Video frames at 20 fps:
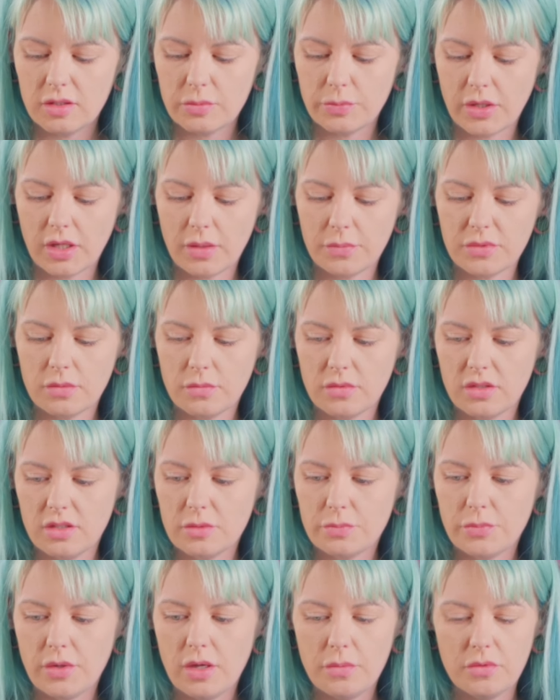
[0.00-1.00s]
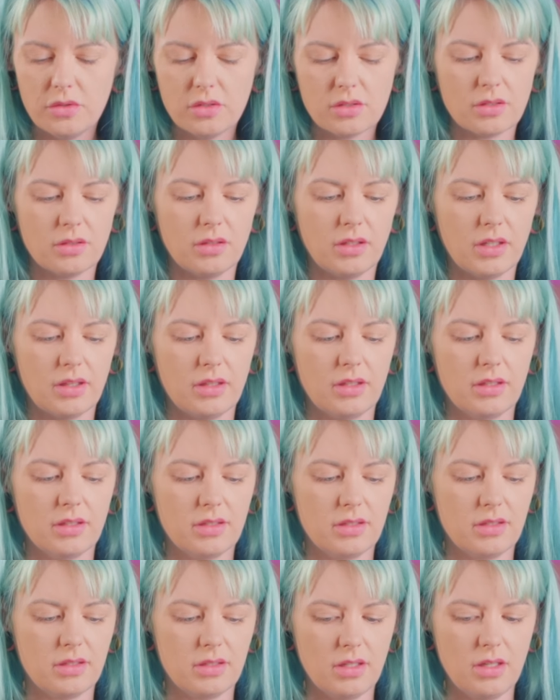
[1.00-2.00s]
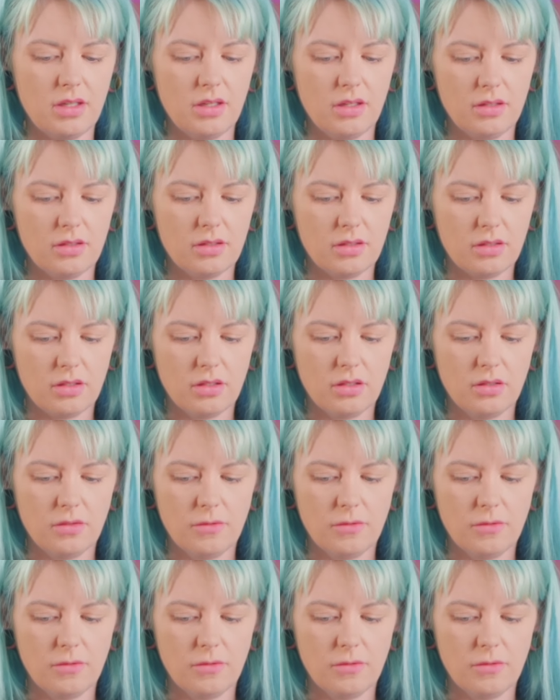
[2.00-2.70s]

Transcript: let's pop some of these bubbles and let this sit.